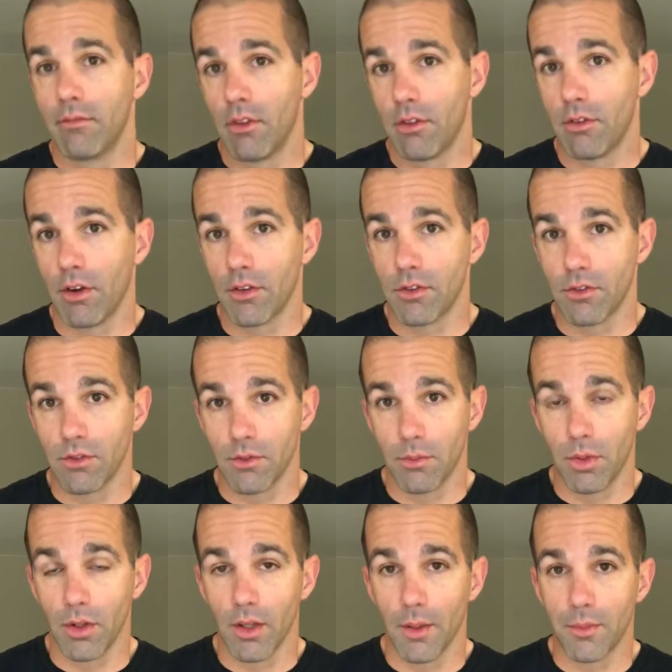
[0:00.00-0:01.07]
Thrusters and
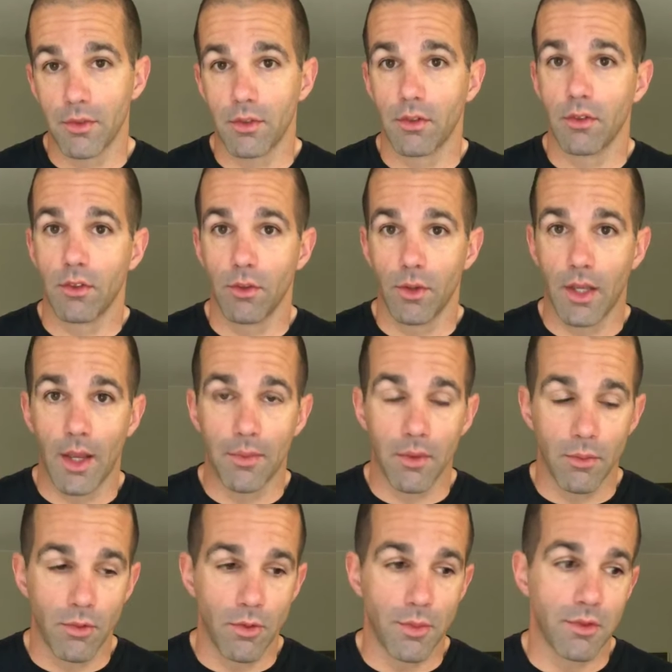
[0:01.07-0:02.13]
pull-ups. So it kept the
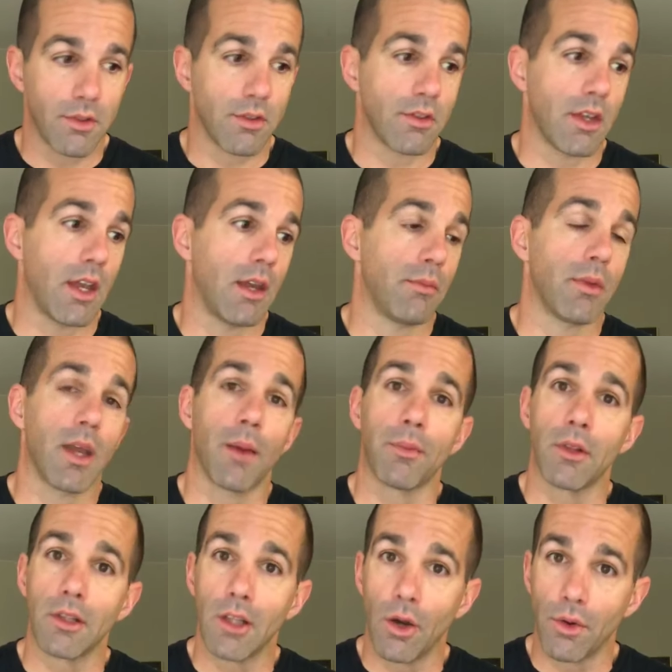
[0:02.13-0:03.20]
movements the same, kept
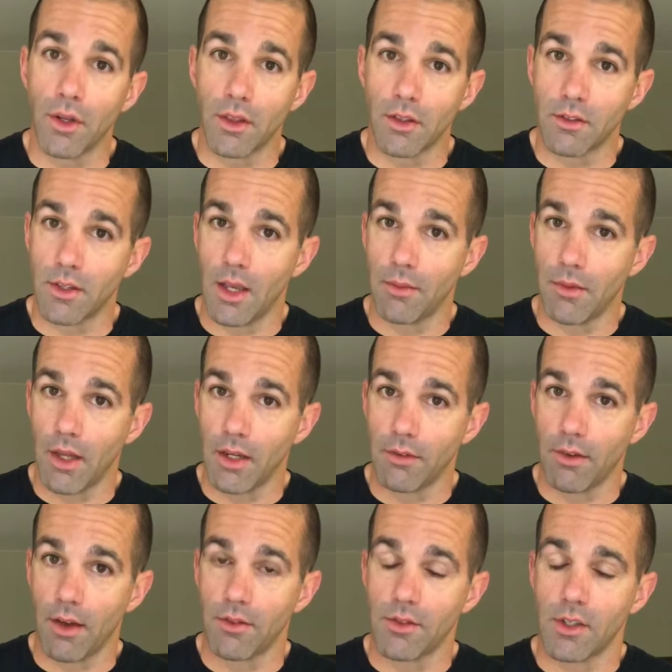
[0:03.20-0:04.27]
the loading the same,
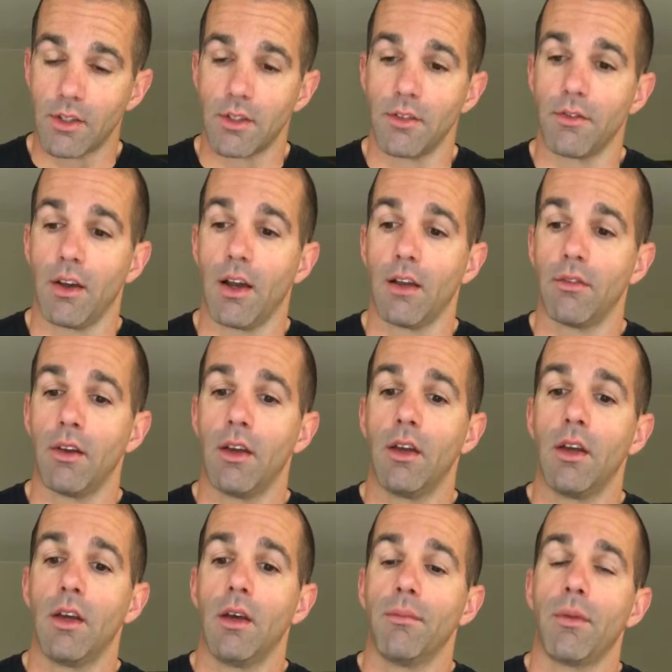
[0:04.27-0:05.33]
95, 65,
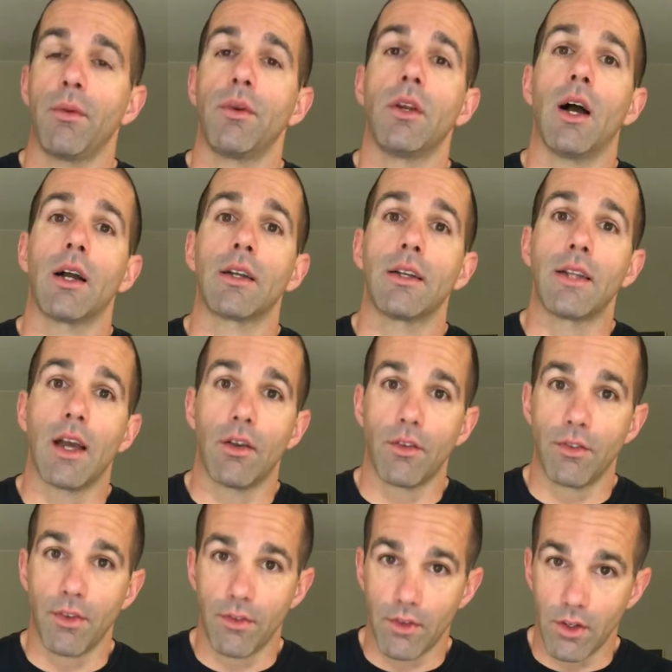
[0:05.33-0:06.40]
but we knocked it down to
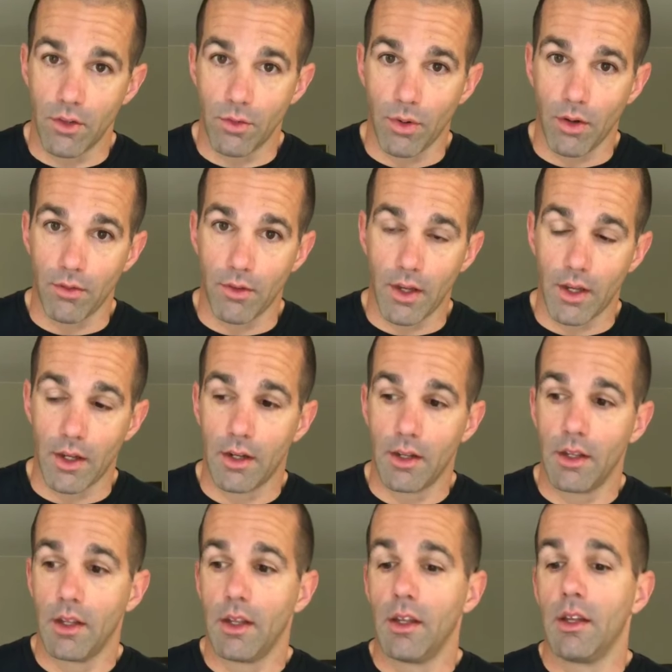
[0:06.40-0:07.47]
15, 12, 9.
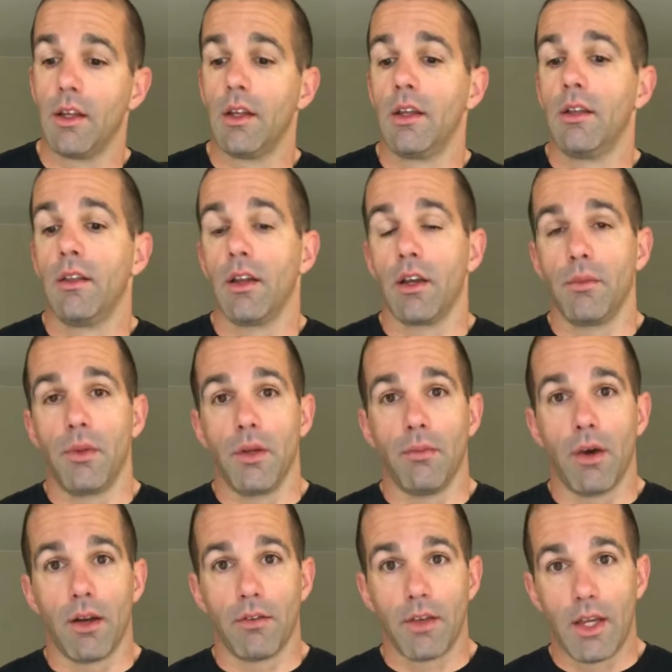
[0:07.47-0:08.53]
That could be a
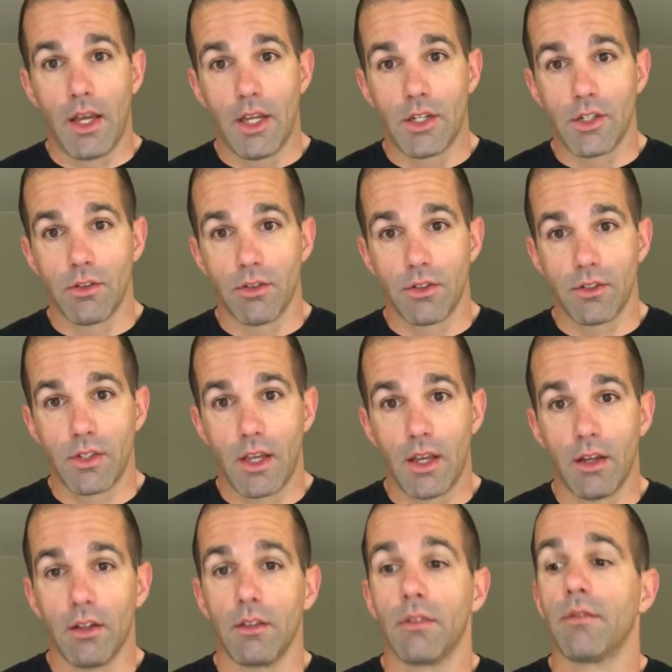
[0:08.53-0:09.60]
modification or a
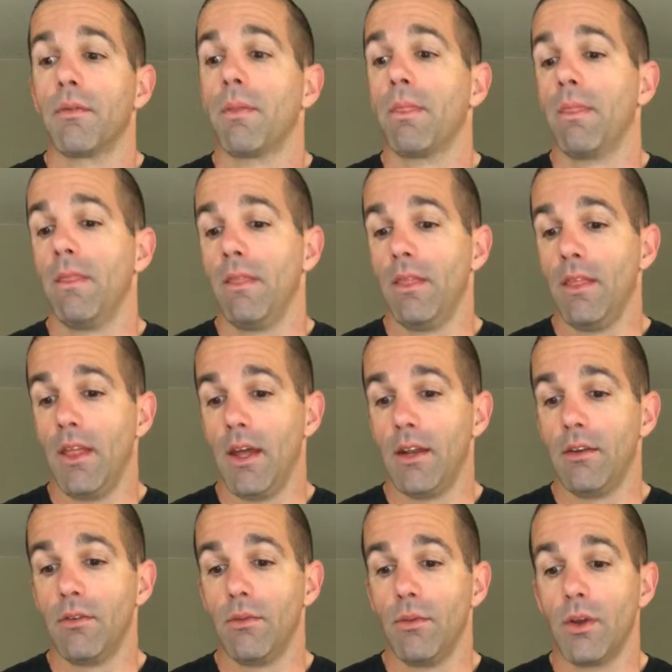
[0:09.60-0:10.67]
scale.
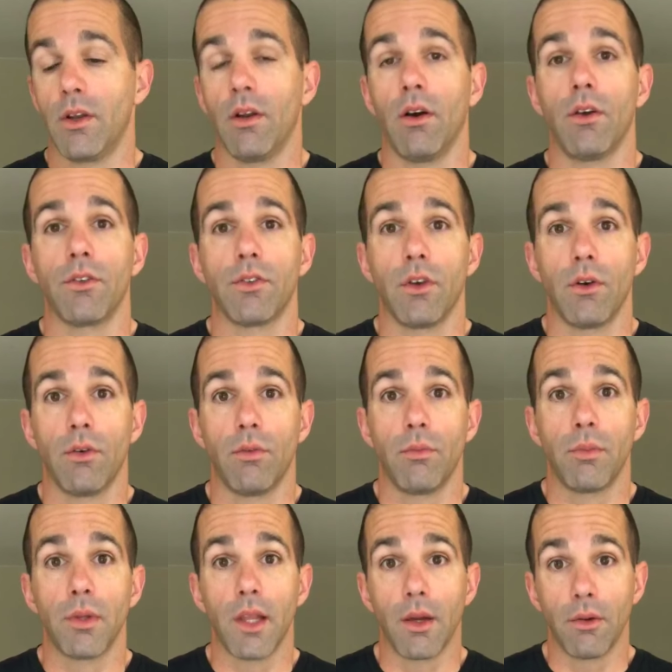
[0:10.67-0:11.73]
Then we could also
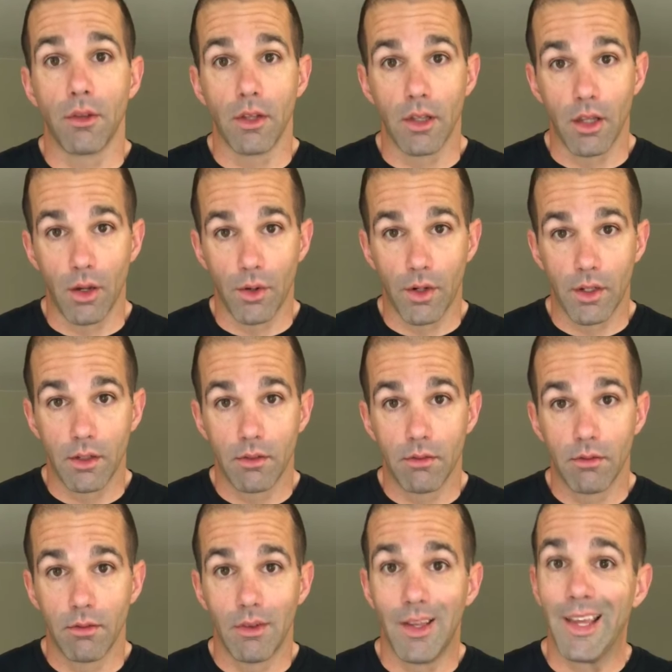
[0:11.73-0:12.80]
play with the loading
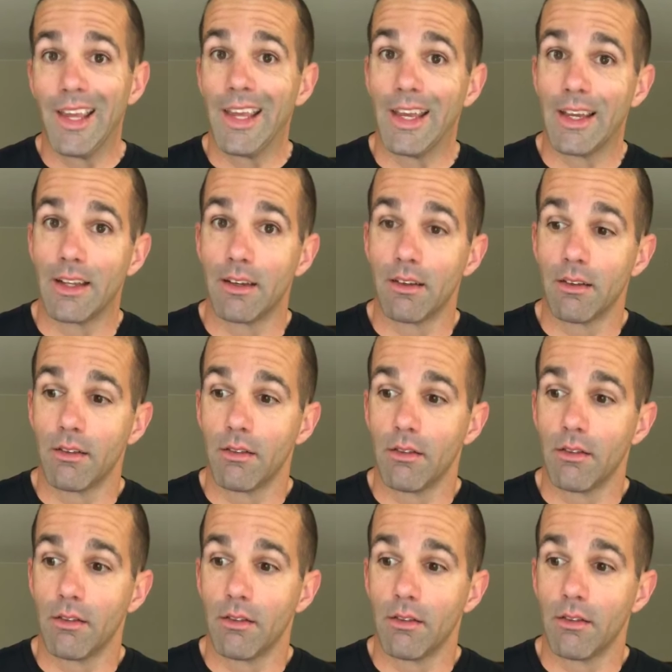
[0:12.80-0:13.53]
and